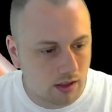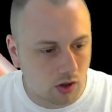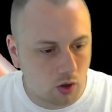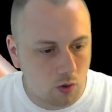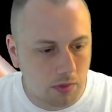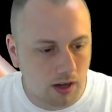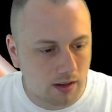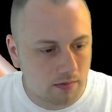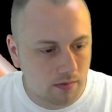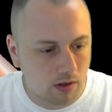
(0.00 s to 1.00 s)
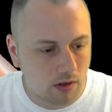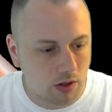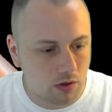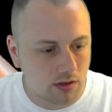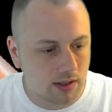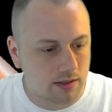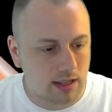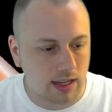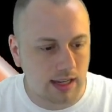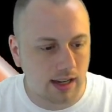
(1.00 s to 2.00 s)
The Goomba
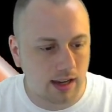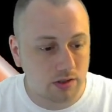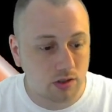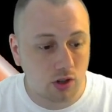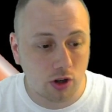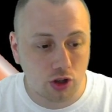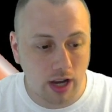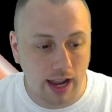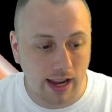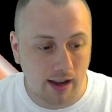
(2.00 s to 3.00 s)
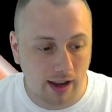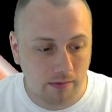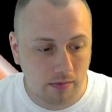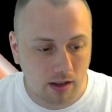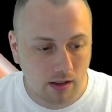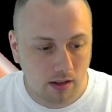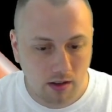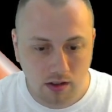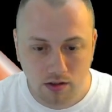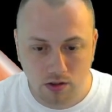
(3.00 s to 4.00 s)
uses the search AI.
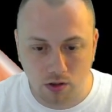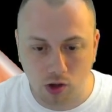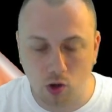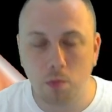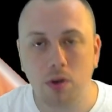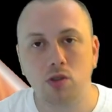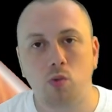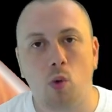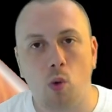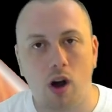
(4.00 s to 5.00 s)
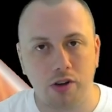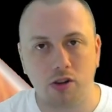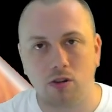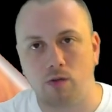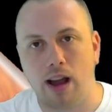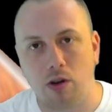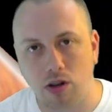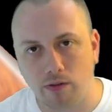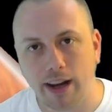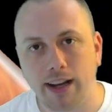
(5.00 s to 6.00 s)
So the Goombas will wander
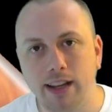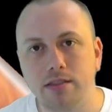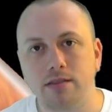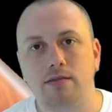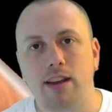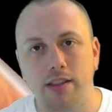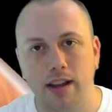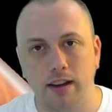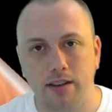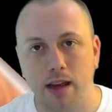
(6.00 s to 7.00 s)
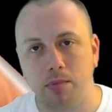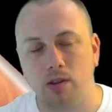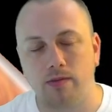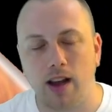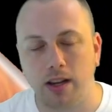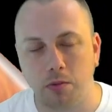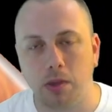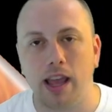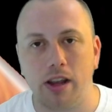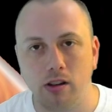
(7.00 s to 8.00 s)
around a radius and then attempt to find a
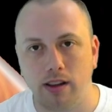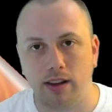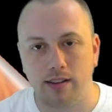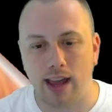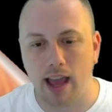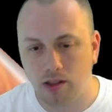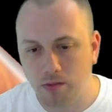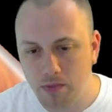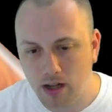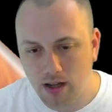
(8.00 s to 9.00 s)
player and attack them.